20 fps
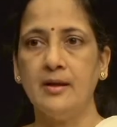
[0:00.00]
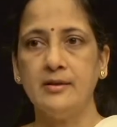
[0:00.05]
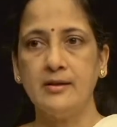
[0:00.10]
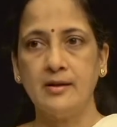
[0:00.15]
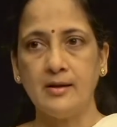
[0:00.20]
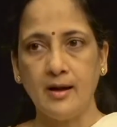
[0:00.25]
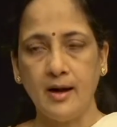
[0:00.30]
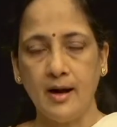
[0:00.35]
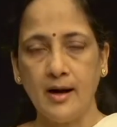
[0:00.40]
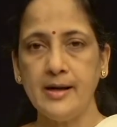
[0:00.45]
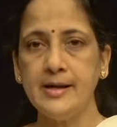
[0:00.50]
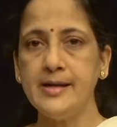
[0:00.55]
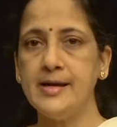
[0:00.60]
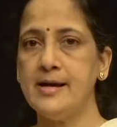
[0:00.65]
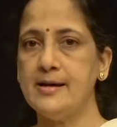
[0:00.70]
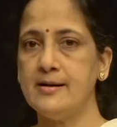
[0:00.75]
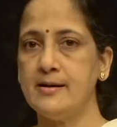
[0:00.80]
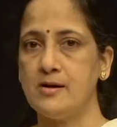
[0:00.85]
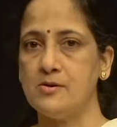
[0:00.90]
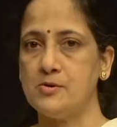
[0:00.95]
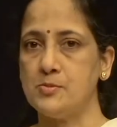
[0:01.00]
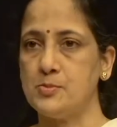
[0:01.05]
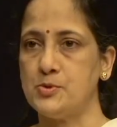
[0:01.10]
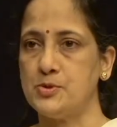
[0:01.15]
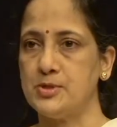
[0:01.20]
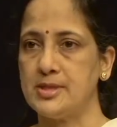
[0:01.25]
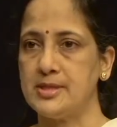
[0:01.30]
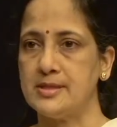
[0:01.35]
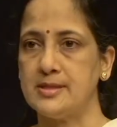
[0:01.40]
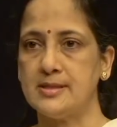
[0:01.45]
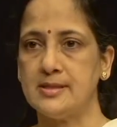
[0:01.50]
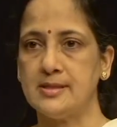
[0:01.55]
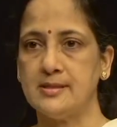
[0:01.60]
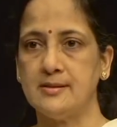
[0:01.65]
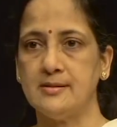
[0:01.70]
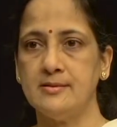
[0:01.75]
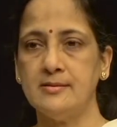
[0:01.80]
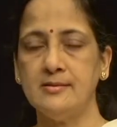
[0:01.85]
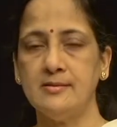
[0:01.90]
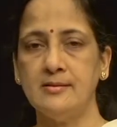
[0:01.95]
The cardiac output in
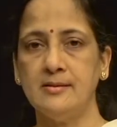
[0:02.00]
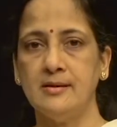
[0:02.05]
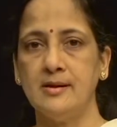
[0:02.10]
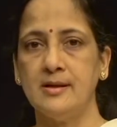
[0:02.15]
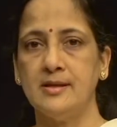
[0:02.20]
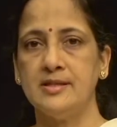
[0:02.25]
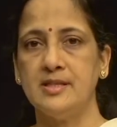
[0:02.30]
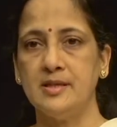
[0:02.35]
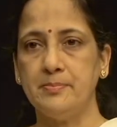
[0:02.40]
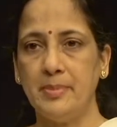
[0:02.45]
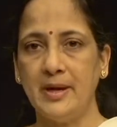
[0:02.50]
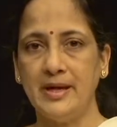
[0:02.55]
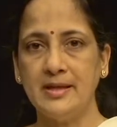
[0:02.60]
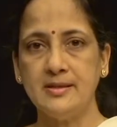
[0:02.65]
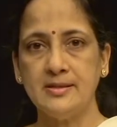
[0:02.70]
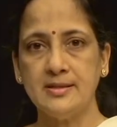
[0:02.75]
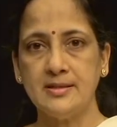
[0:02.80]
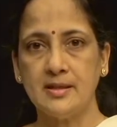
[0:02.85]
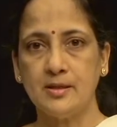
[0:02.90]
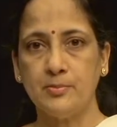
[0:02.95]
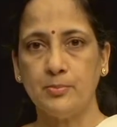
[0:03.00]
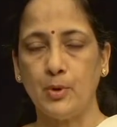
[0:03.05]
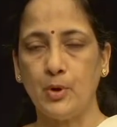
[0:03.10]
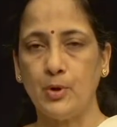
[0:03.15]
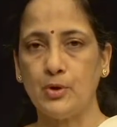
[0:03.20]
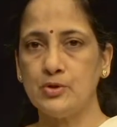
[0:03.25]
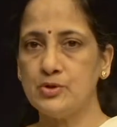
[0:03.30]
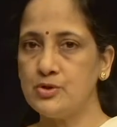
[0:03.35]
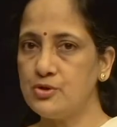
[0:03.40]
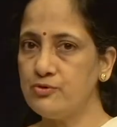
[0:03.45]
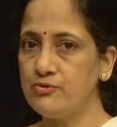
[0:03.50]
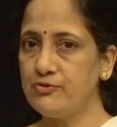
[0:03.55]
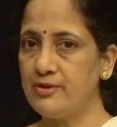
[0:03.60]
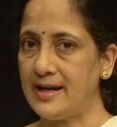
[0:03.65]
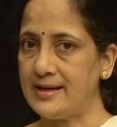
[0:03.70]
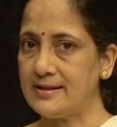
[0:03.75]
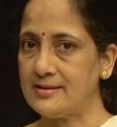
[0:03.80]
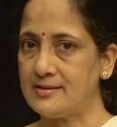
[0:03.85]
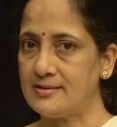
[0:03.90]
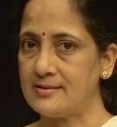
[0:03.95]
turn depends upon two
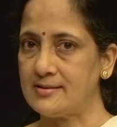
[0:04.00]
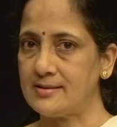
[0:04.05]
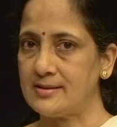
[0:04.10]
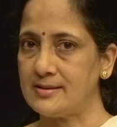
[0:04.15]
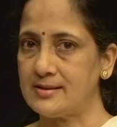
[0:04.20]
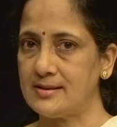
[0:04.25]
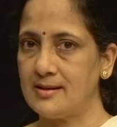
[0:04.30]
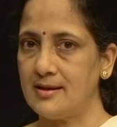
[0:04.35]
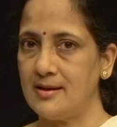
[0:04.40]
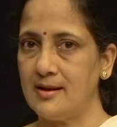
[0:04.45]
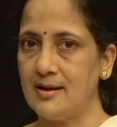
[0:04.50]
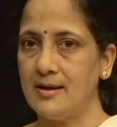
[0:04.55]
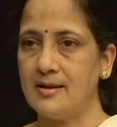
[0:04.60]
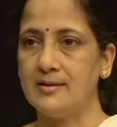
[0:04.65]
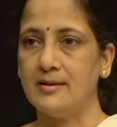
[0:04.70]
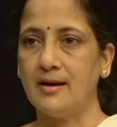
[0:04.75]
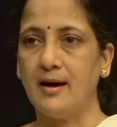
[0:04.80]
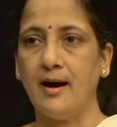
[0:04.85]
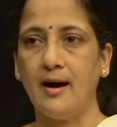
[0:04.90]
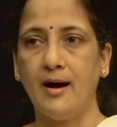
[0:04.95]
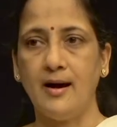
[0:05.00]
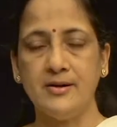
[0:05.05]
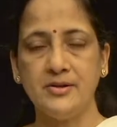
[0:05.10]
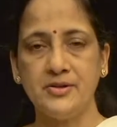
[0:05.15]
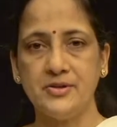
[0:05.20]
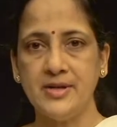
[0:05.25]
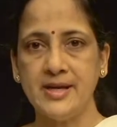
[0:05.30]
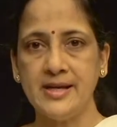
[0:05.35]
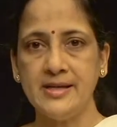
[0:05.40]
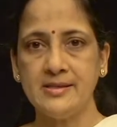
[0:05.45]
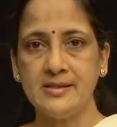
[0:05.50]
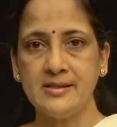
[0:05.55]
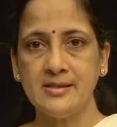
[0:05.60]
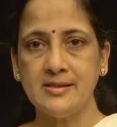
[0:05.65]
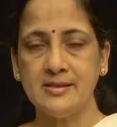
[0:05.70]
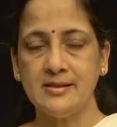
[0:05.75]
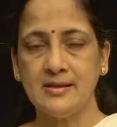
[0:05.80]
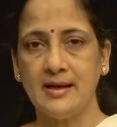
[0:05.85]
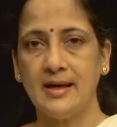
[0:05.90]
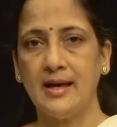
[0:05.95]
factors, the heart
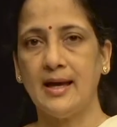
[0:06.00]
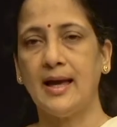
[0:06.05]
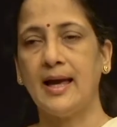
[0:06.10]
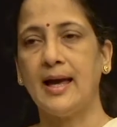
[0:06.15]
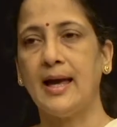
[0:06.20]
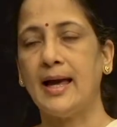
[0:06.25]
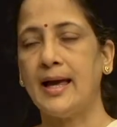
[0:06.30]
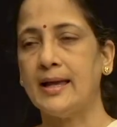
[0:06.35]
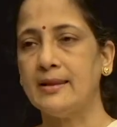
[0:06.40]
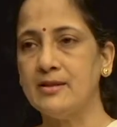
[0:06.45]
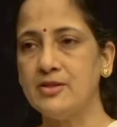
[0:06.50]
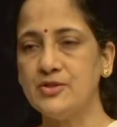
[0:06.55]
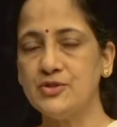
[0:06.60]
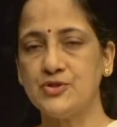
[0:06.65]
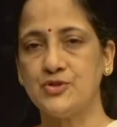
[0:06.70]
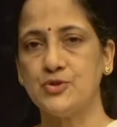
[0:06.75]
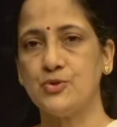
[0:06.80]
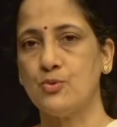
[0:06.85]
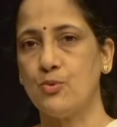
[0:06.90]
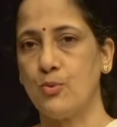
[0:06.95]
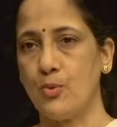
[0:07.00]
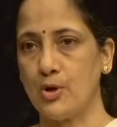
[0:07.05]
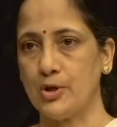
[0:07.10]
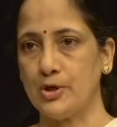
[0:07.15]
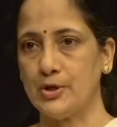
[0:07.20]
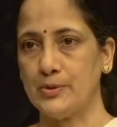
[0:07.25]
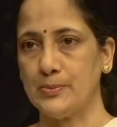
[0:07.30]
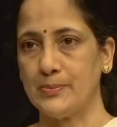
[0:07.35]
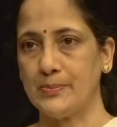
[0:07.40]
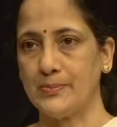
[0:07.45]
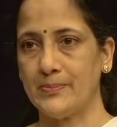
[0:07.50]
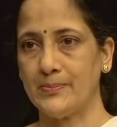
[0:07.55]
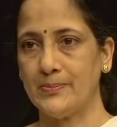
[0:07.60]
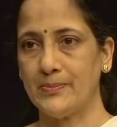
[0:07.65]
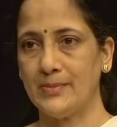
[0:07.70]
rate and the stroke volume.